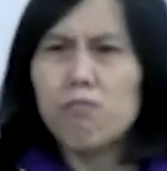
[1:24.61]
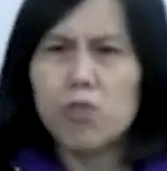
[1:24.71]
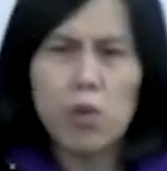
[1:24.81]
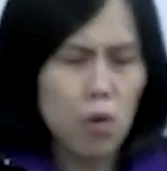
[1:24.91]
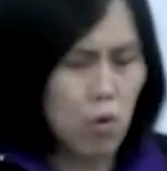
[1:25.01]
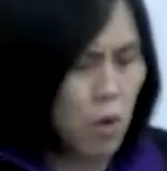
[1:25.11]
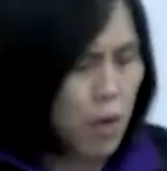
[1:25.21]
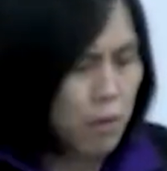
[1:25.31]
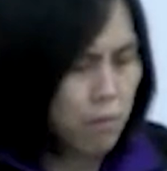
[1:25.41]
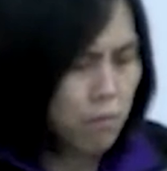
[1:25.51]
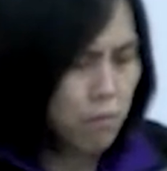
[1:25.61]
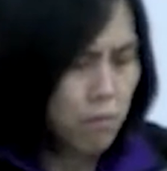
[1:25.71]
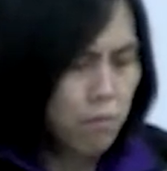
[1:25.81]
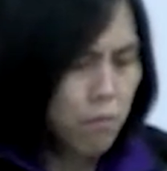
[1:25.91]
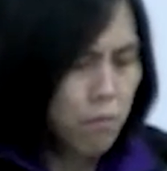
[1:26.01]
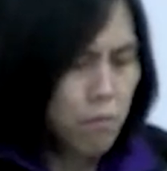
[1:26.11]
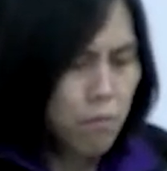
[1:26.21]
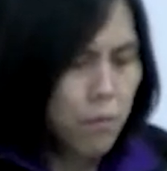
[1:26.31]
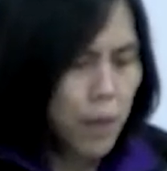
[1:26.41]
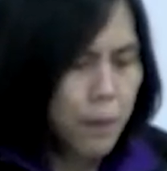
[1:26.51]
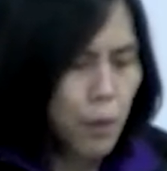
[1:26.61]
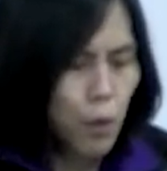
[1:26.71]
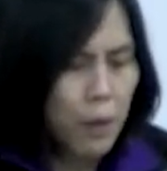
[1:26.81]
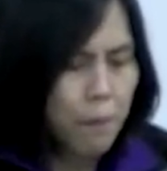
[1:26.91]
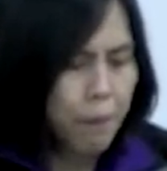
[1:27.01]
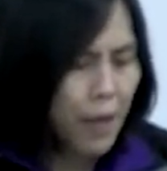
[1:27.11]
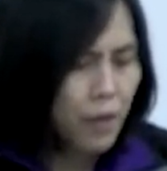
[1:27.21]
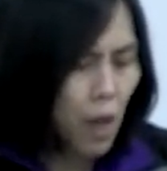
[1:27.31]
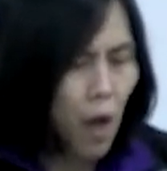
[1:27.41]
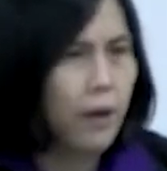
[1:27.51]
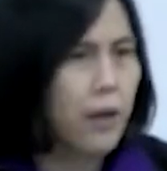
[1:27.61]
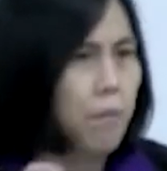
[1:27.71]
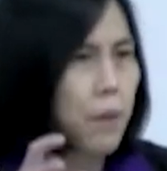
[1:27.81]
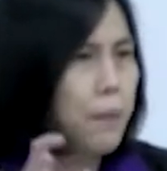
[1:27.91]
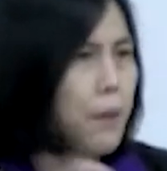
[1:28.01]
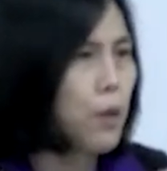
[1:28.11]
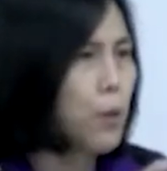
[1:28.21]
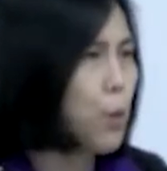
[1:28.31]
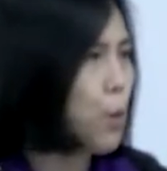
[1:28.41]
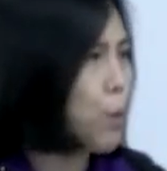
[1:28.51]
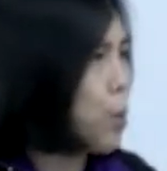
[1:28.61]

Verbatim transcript: So. Uh, maybe you can pass along and then maybe who,